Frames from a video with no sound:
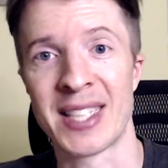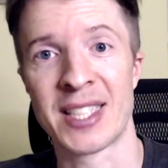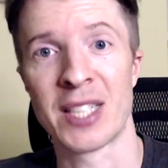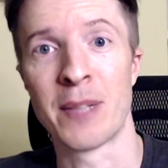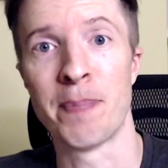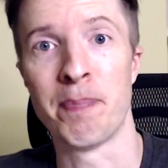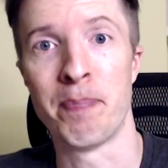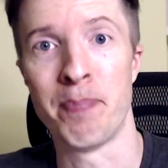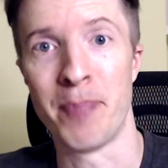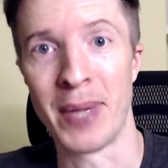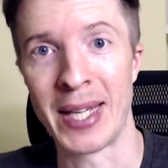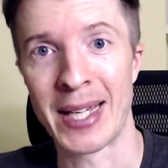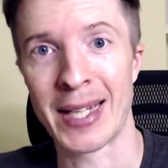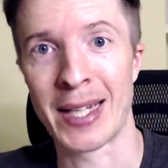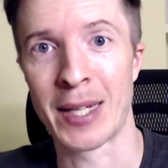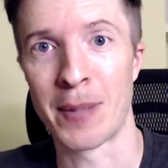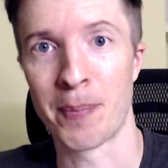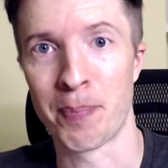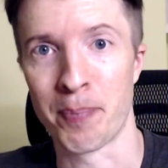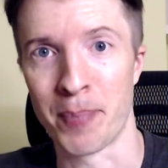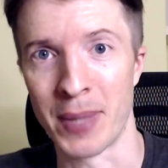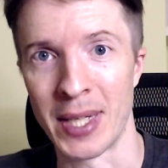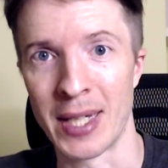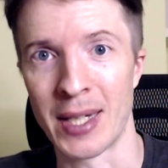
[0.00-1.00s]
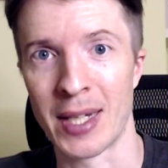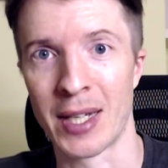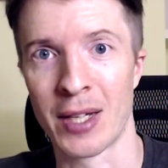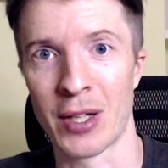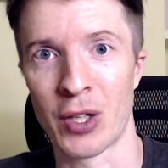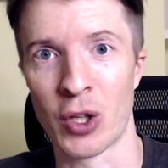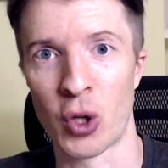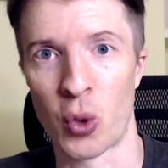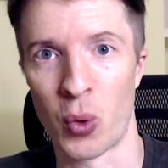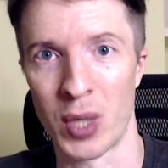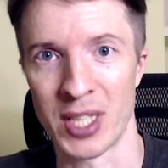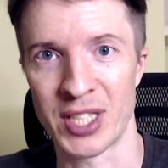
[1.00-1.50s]
a big, big
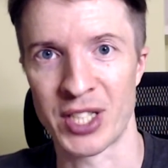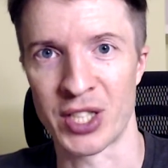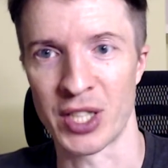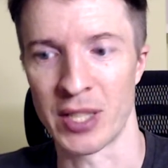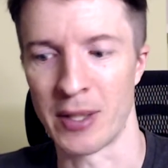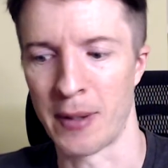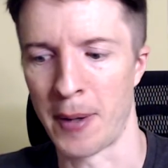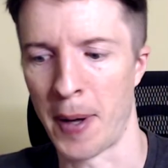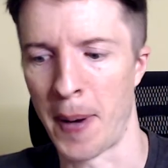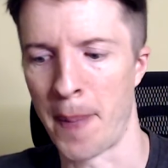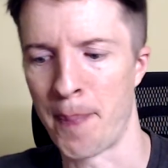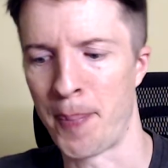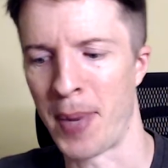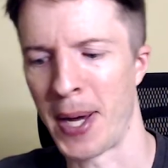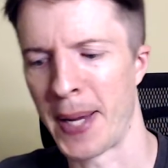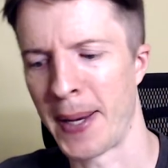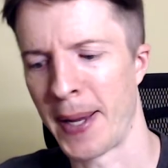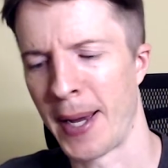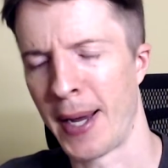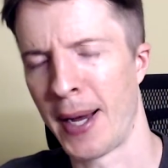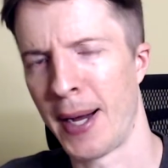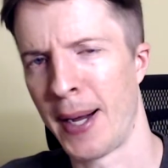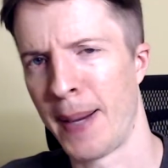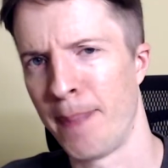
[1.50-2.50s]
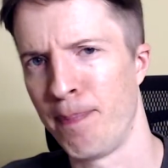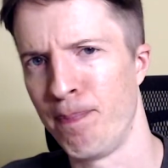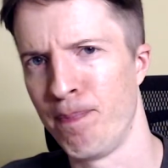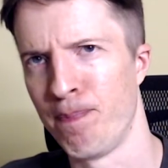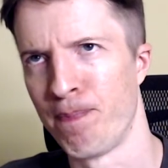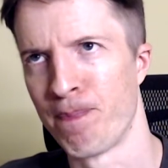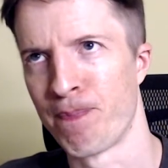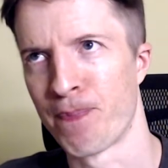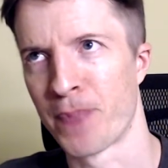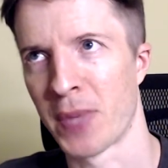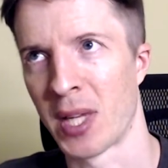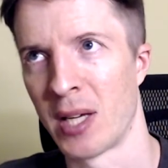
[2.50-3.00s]
question, but um,
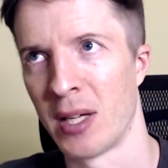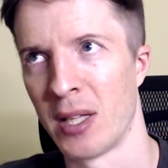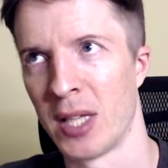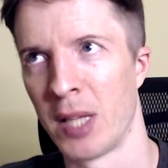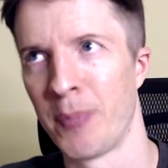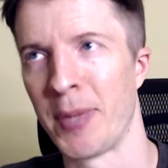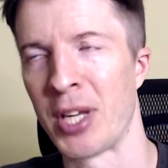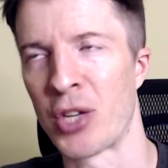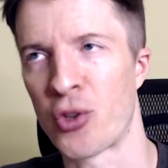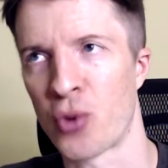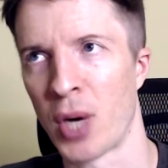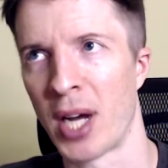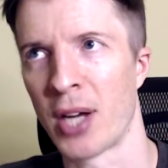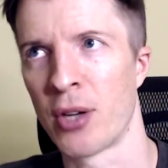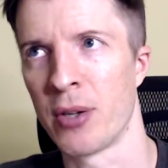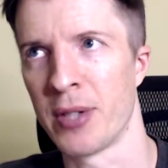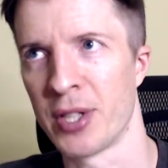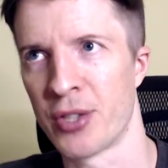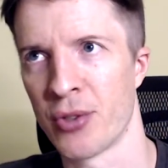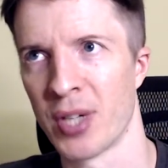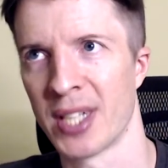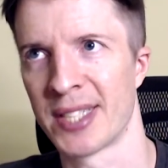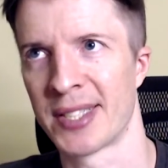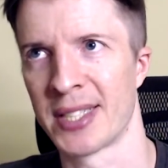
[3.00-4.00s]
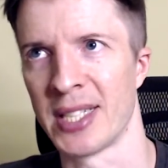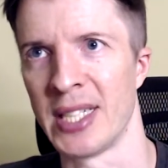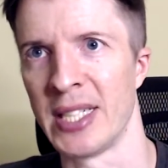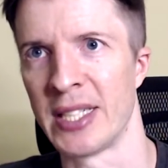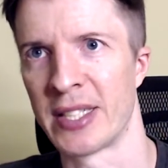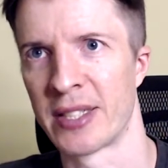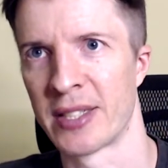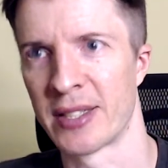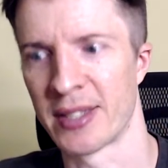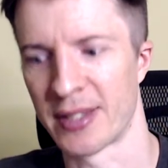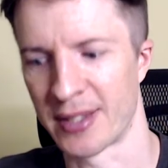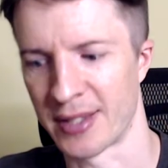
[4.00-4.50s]
let me try to address
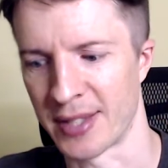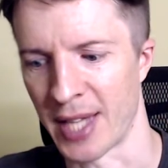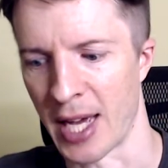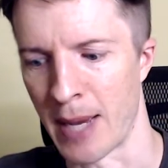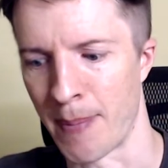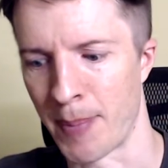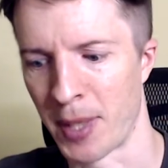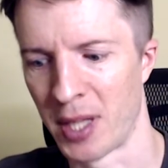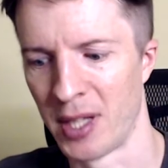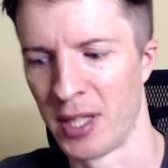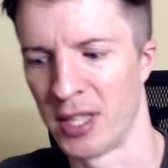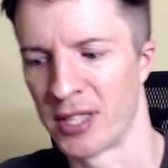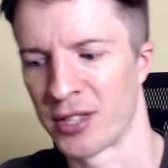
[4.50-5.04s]
each step.